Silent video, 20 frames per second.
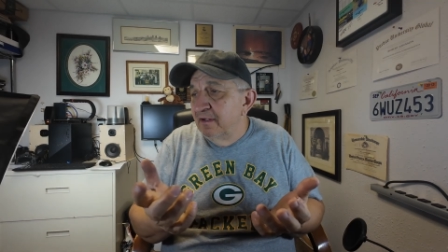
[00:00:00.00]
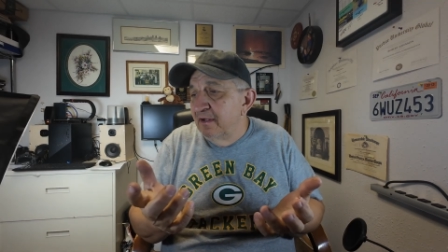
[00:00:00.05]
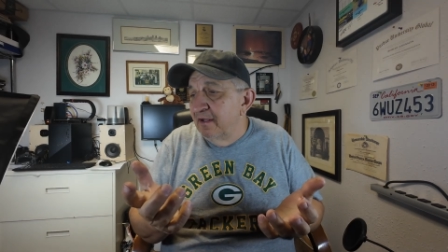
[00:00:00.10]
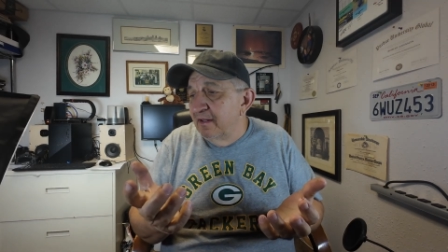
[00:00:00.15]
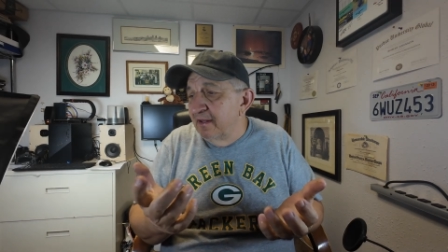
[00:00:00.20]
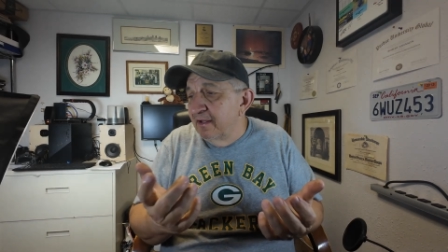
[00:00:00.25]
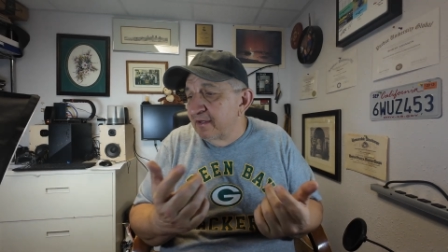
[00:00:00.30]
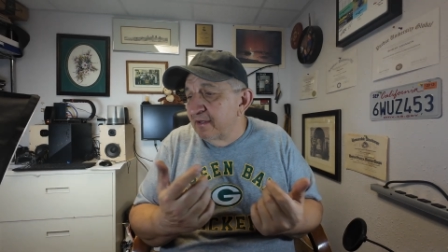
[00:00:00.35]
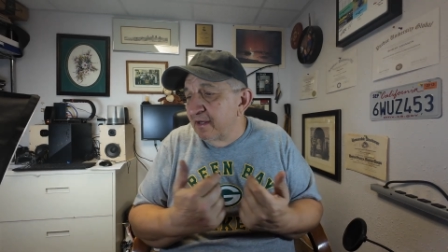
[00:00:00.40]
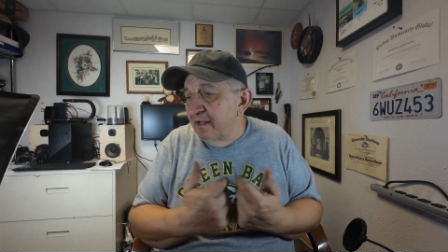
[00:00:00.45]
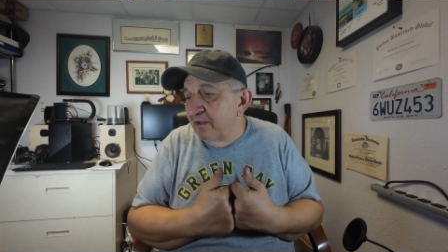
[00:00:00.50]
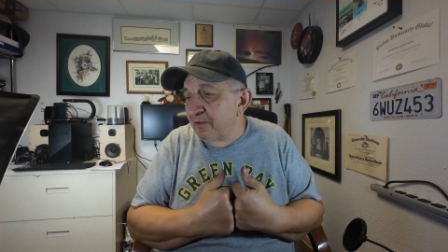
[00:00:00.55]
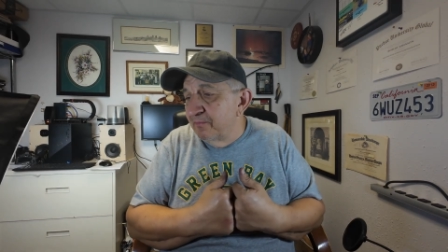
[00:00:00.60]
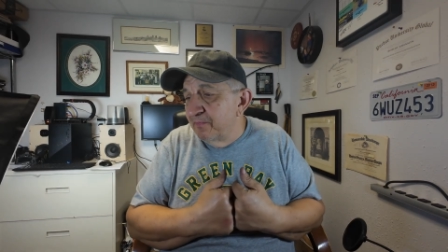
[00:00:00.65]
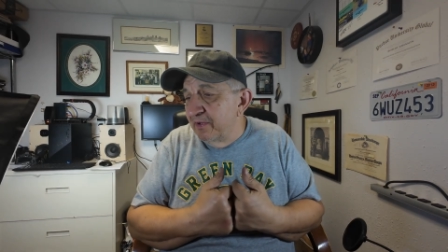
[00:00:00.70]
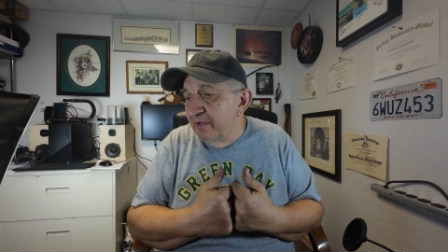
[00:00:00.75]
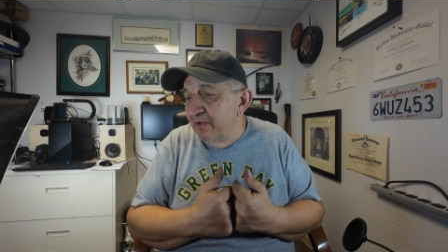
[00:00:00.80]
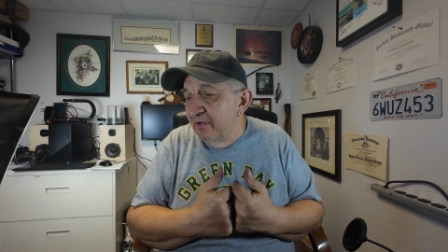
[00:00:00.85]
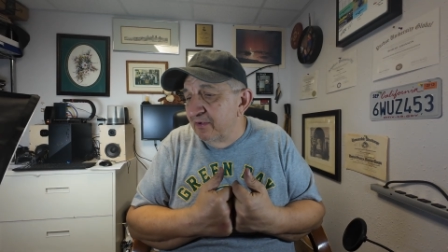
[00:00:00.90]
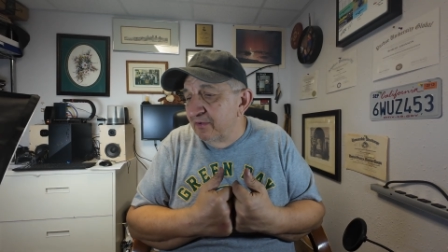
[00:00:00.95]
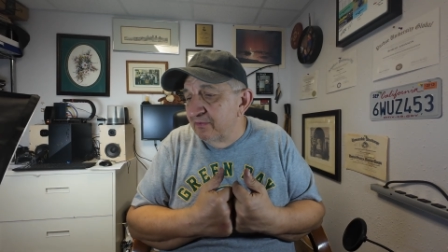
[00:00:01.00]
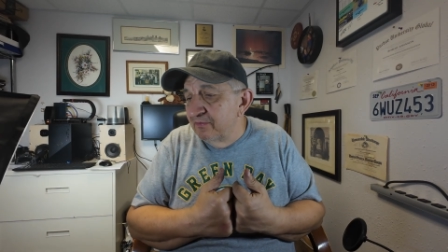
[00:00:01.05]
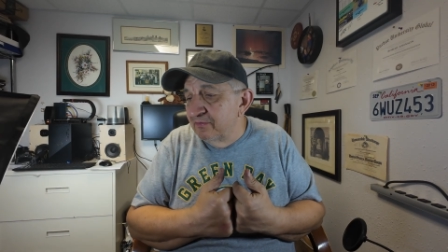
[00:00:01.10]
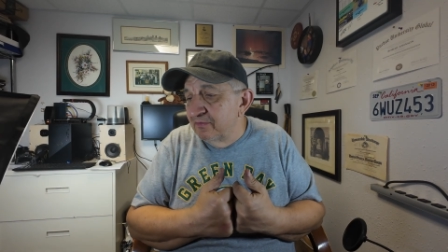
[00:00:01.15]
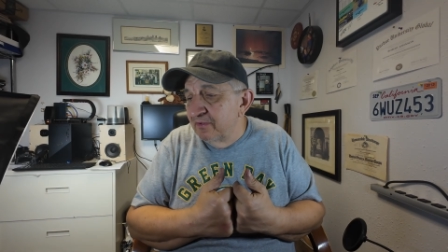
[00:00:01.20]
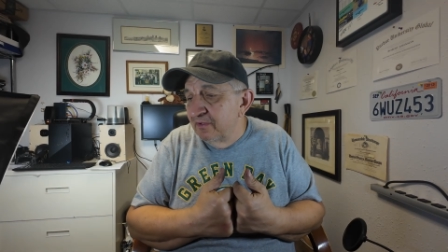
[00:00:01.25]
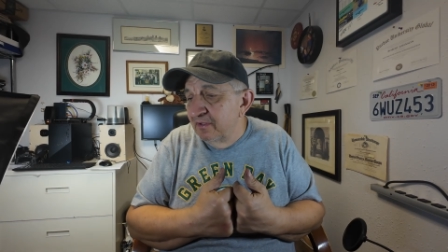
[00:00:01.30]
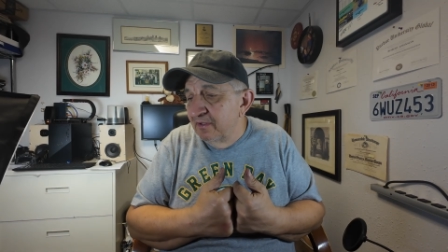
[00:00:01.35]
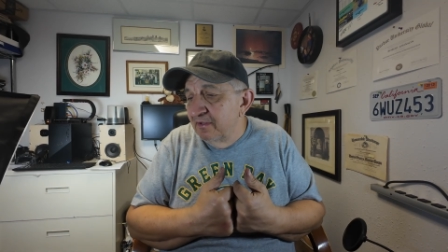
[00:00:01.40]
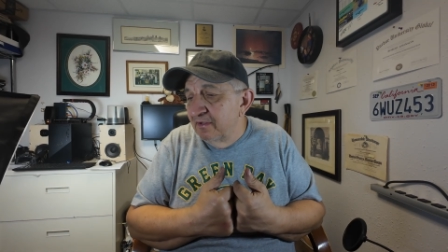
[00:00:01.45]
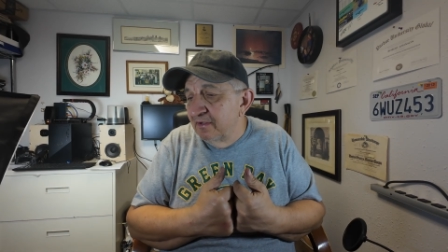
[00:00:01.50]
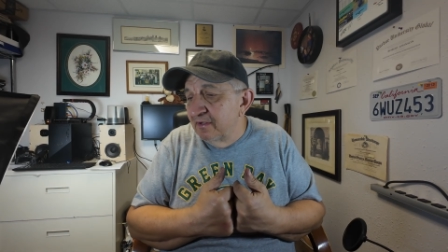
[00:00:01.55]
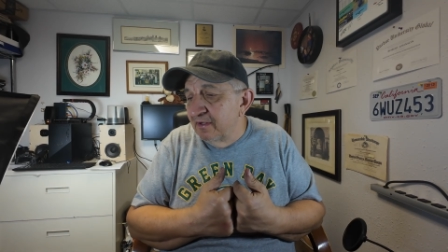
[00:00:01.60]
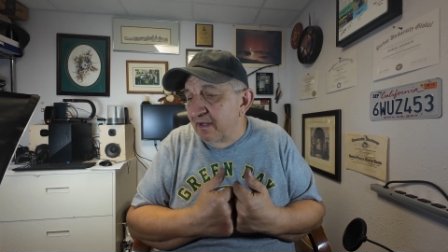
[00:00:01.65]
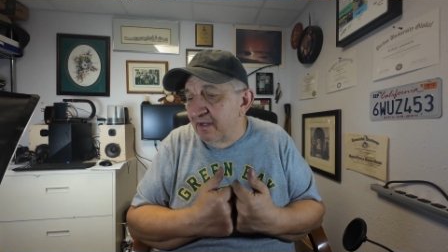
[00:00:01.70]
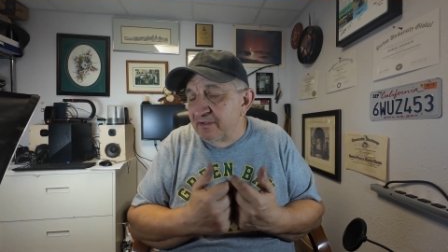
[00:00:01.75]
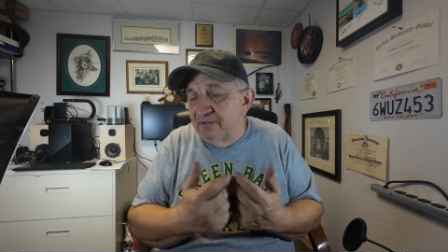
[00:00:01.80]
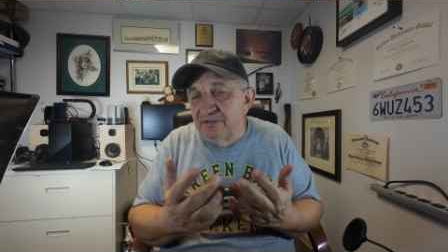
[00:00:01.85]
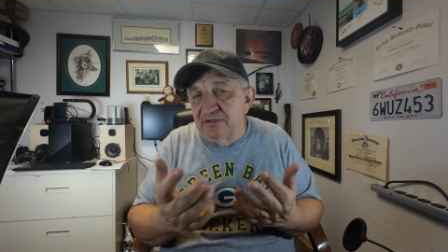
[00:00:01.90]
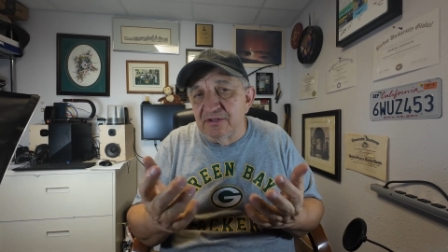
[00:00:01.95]
I like jalapenos.
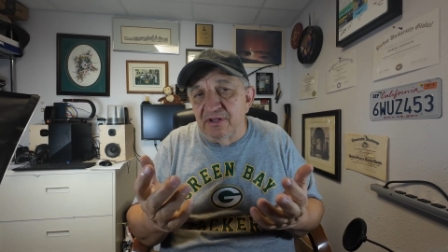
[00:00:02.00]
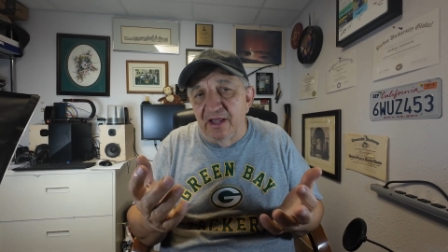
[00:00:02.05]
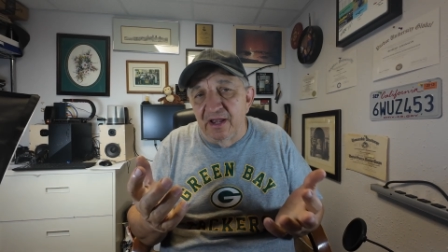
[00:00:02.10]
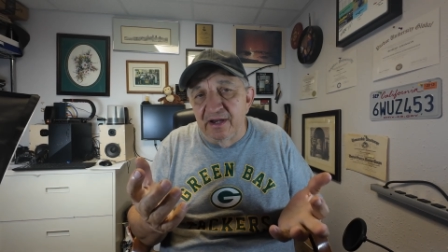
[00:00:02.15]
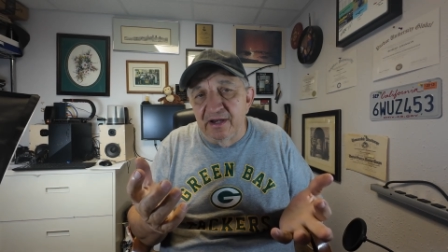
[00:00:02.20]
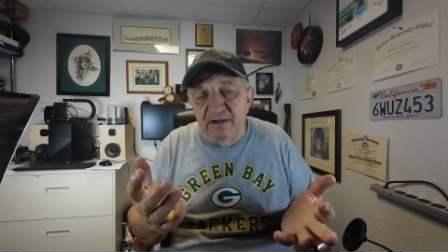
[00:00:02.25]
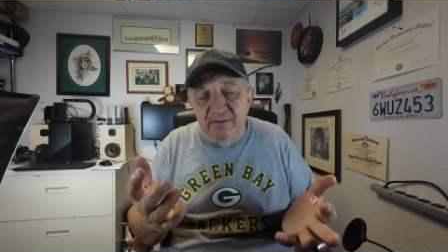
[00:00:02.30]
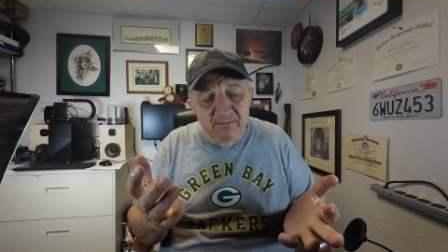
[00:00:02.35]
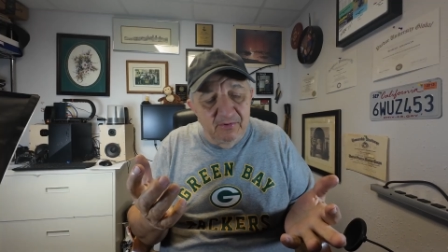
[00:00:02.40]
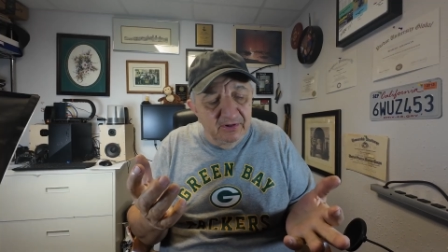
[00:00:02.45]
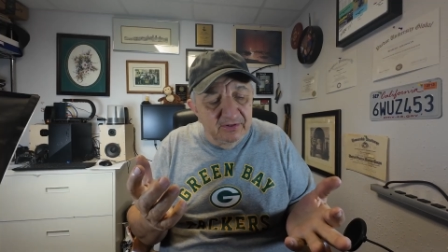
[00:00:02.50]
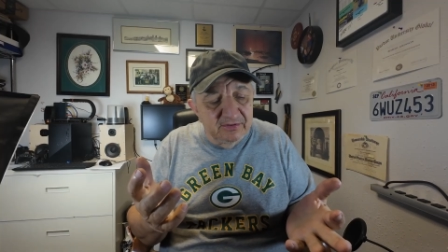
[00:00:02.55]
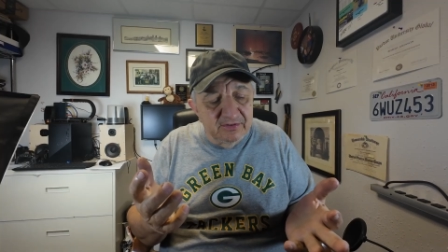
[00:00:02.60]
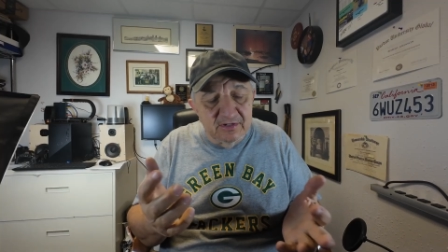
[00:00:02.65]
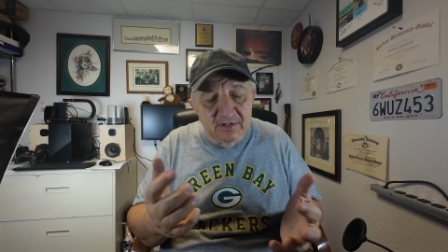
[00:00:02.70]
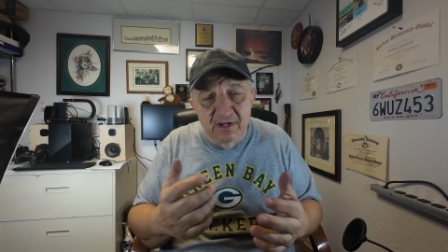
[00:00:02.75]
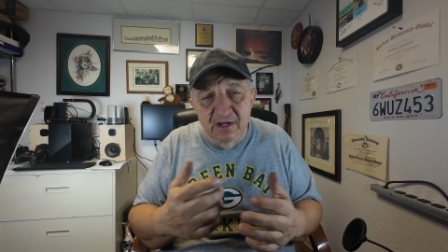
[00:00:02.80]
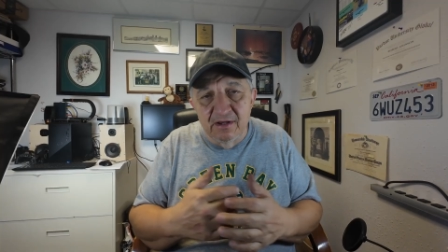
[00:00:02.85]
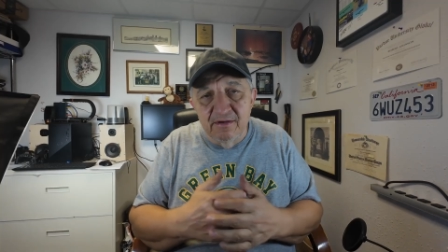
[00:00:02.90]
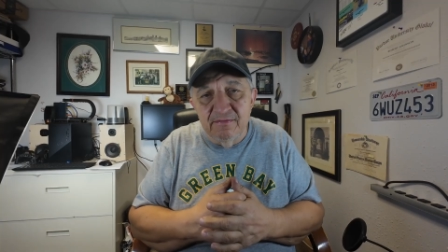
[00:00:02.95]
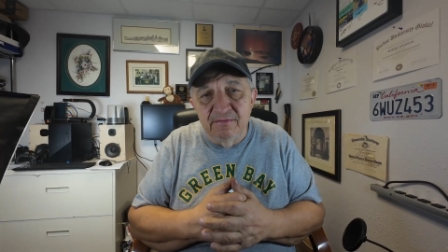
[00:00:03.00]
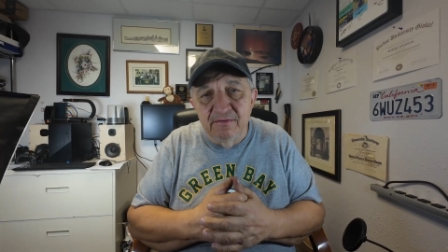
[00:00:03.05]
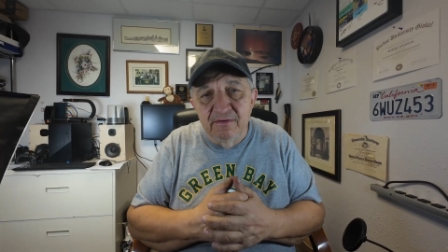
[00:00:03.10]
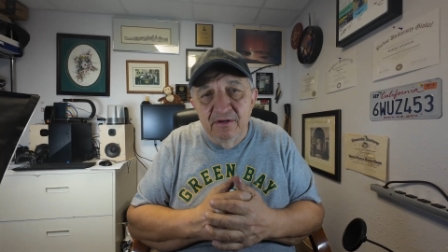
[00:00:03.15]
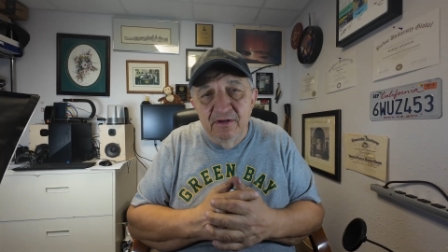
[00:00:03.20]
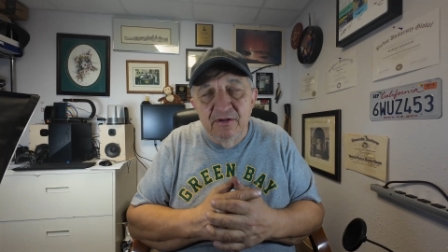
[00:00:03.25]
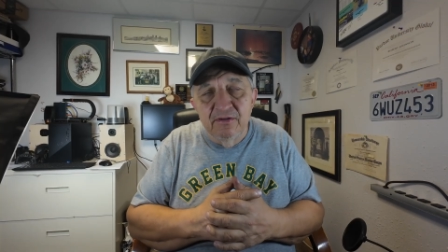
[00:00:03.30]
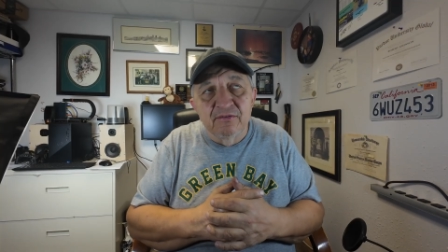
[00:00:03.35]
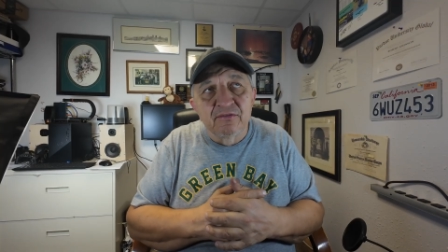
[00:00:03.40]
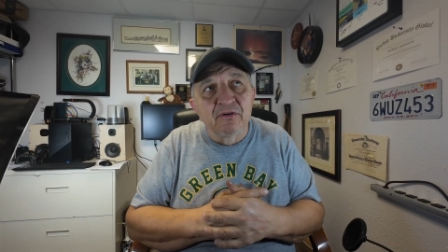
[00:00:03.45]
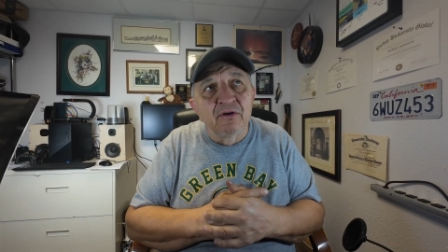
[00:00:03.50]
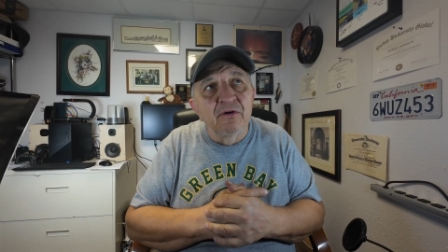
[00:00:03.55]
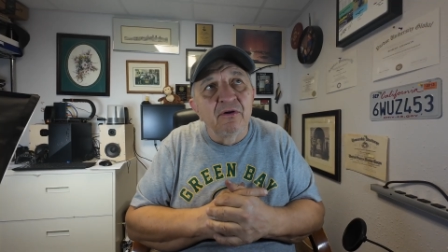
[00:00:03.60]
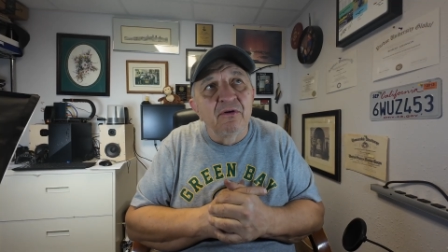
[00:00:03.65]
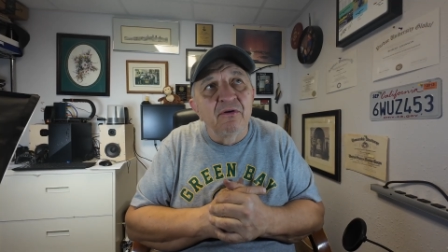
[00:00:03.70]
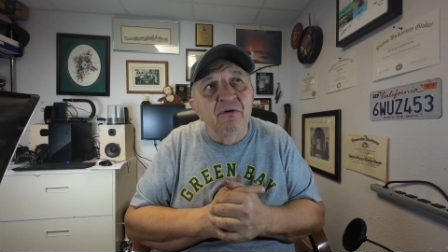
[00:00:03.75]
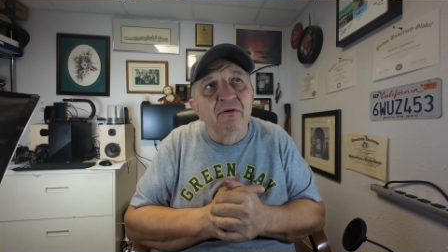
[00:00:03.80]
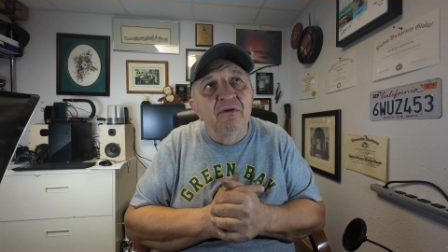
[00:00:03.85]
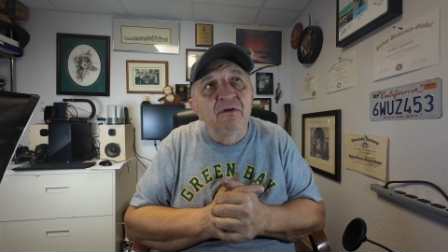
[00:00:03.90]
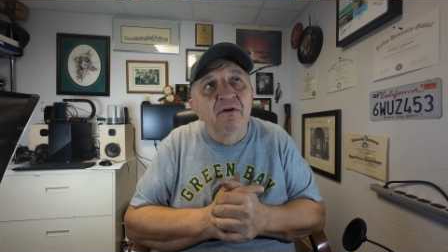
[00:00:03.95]
I just like them on stuff.
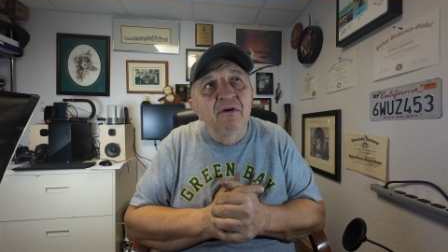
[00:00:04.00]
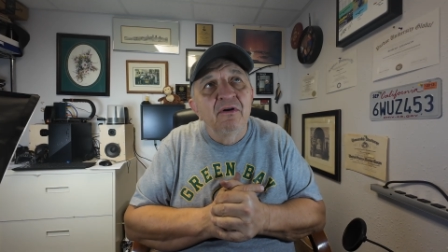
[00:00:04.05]
So